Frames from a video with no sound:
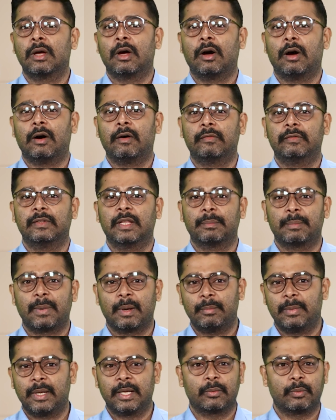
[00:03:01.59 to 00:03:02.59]
of the
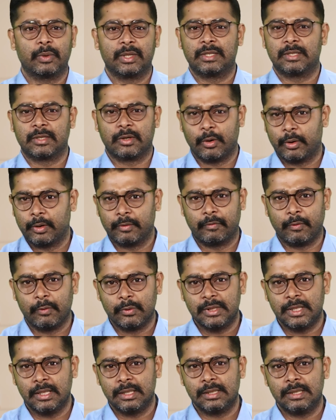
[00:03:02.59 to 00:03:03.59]
public with security
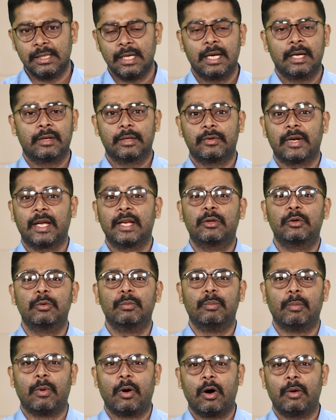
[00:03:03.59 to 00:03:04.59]
forces, trying to
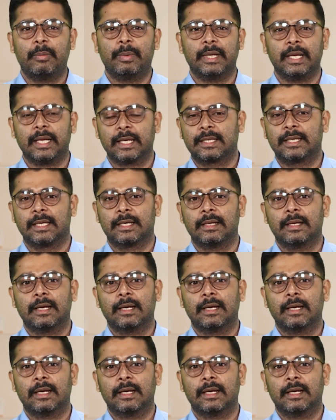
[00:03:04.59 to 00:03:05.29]
mob elected